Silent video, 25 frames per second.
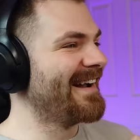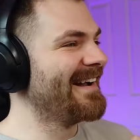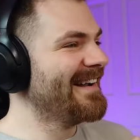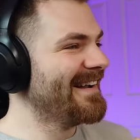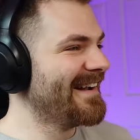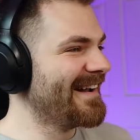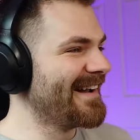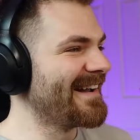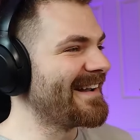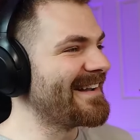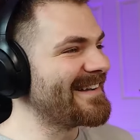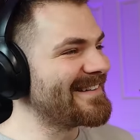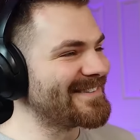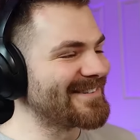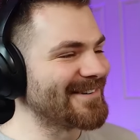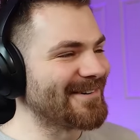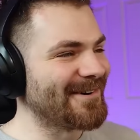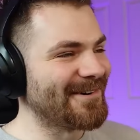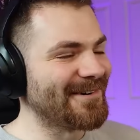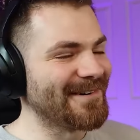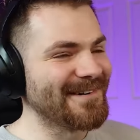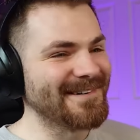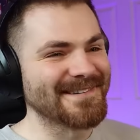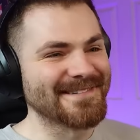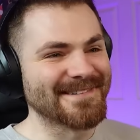It's
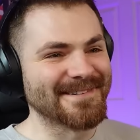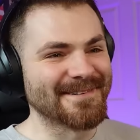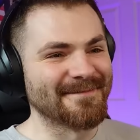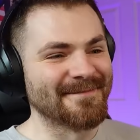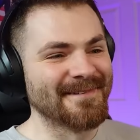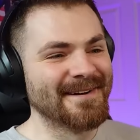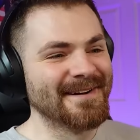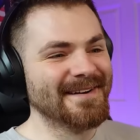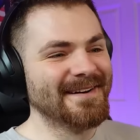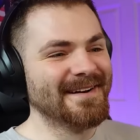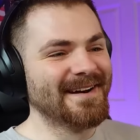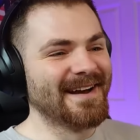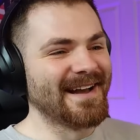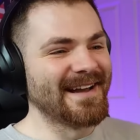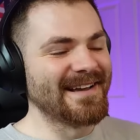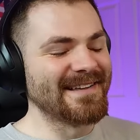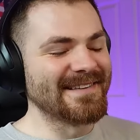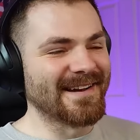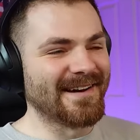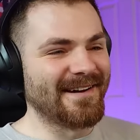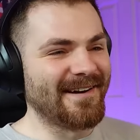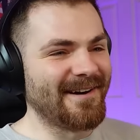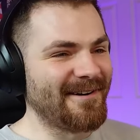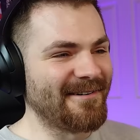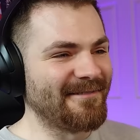awesome.
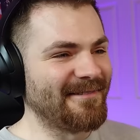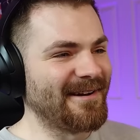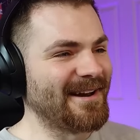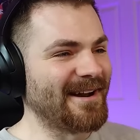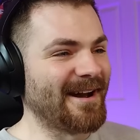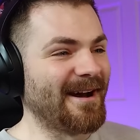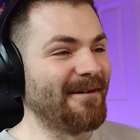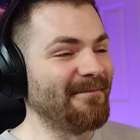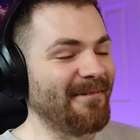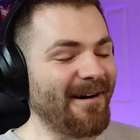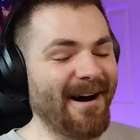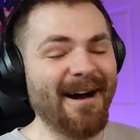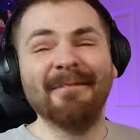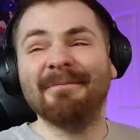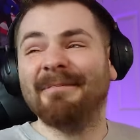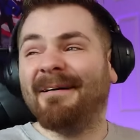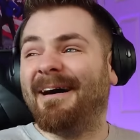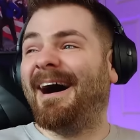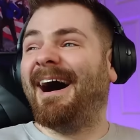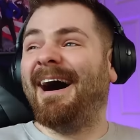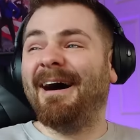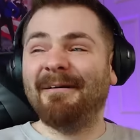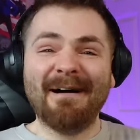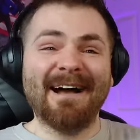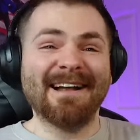
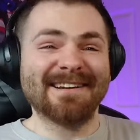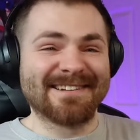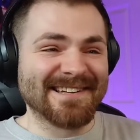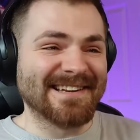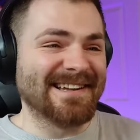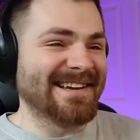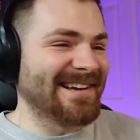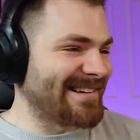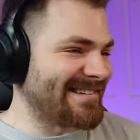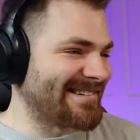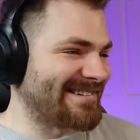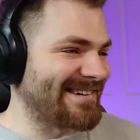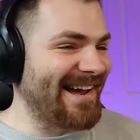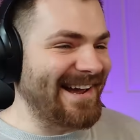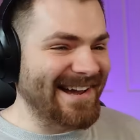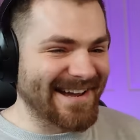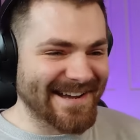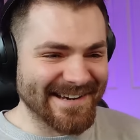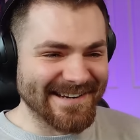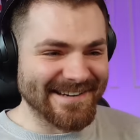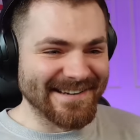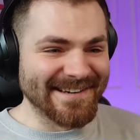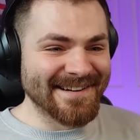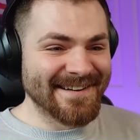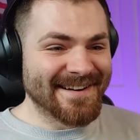I'm actually
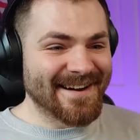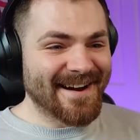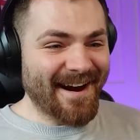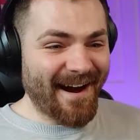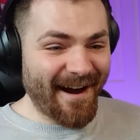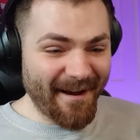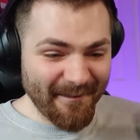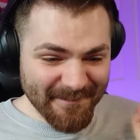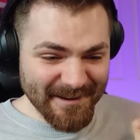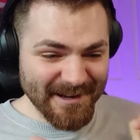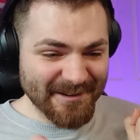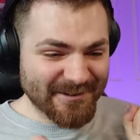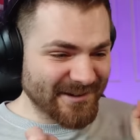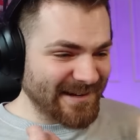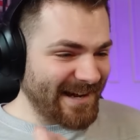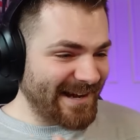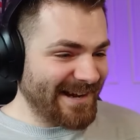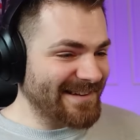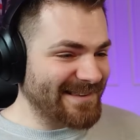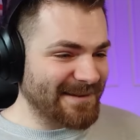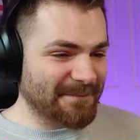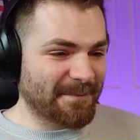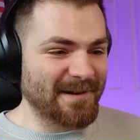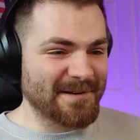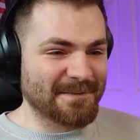excited. I
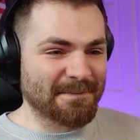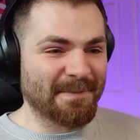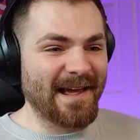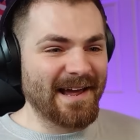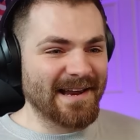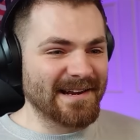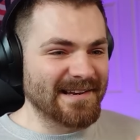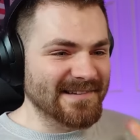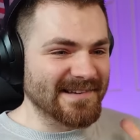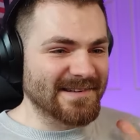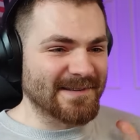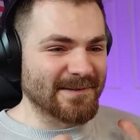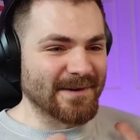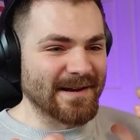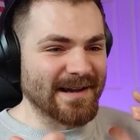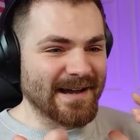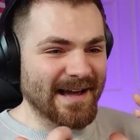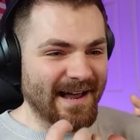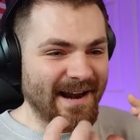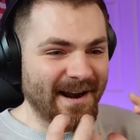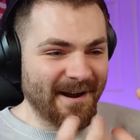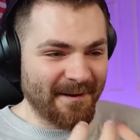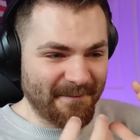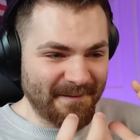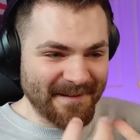get to press play and listen to it,
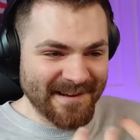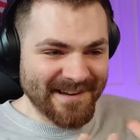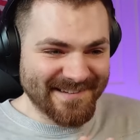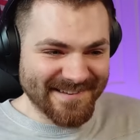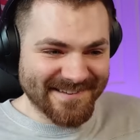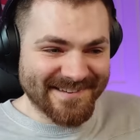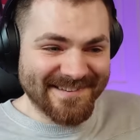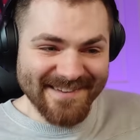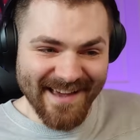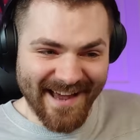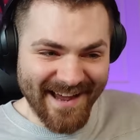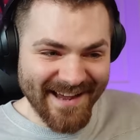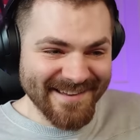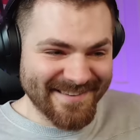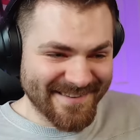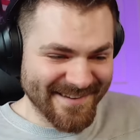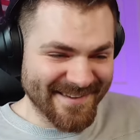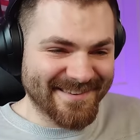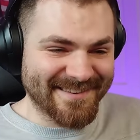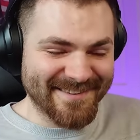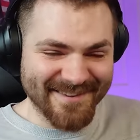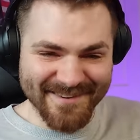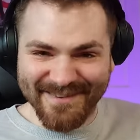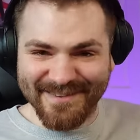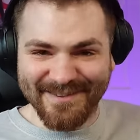and I'm
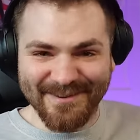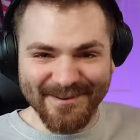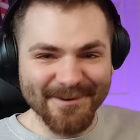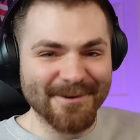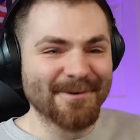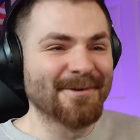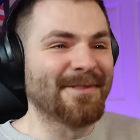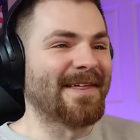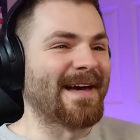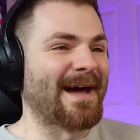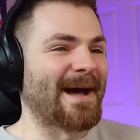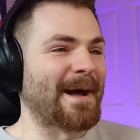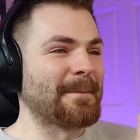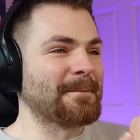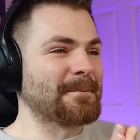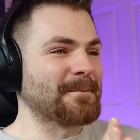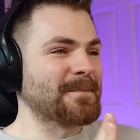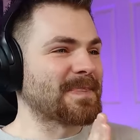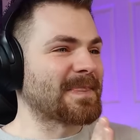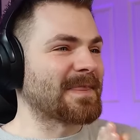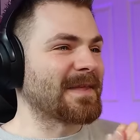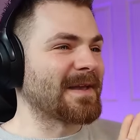excited to do that.